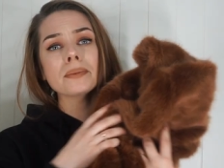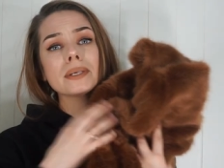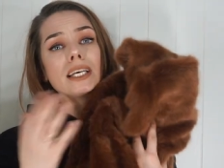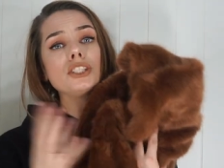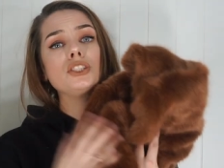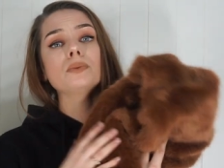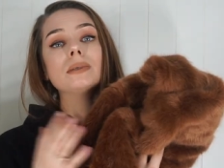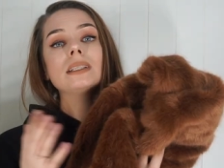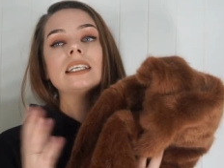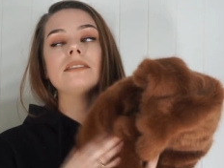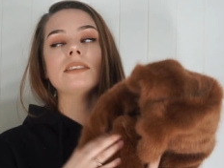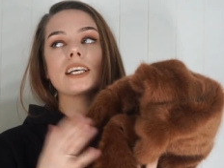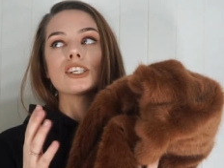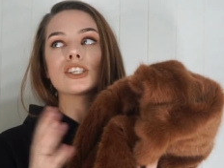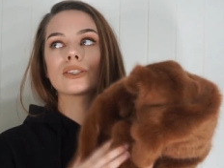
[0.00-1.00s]
But I do believe
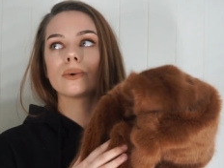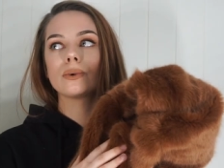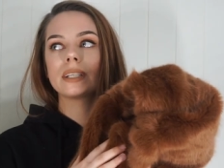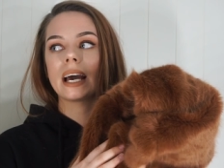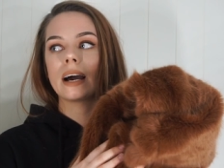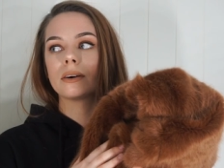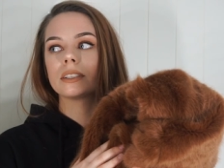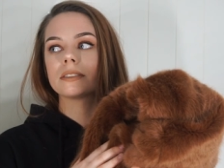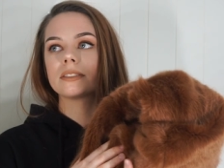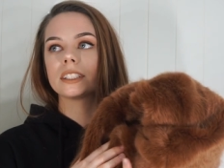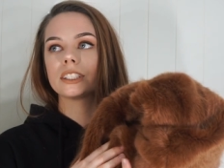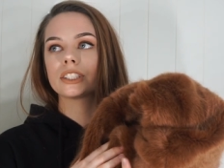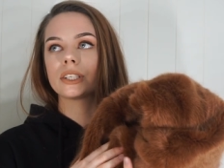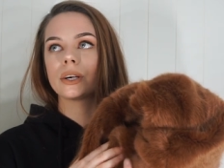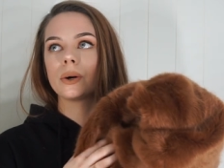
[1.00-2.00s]
they sold out of
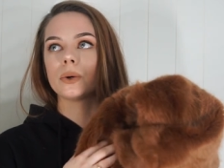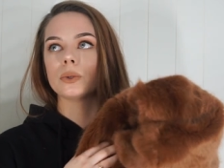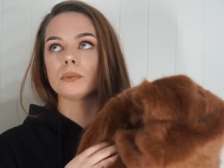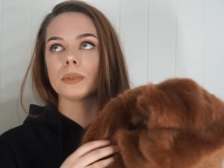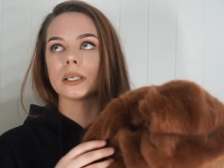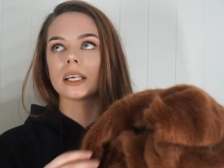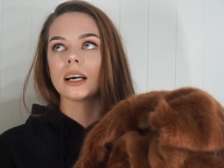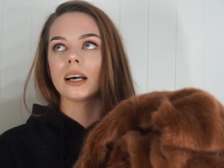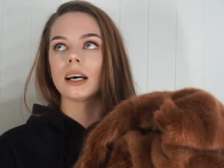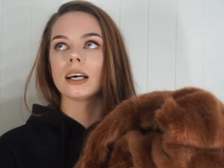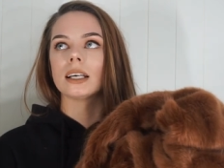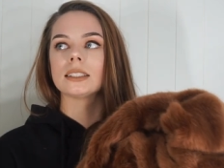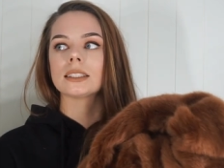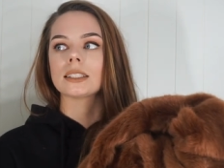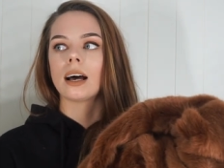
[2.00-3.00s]
this coat
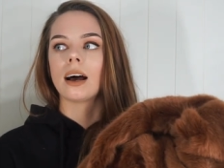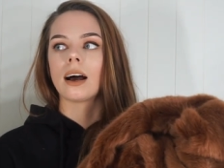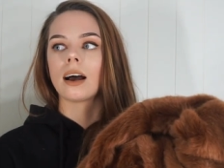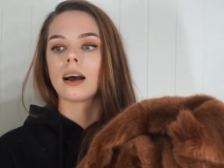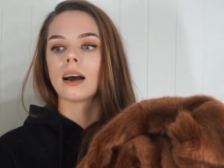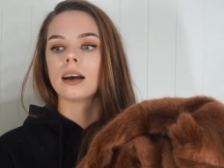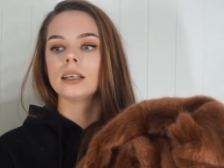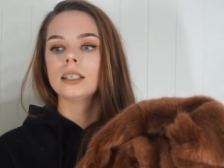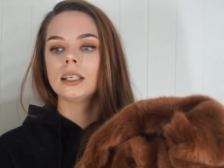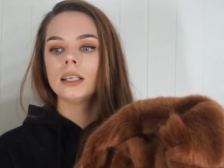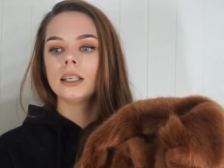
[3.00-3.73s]
because I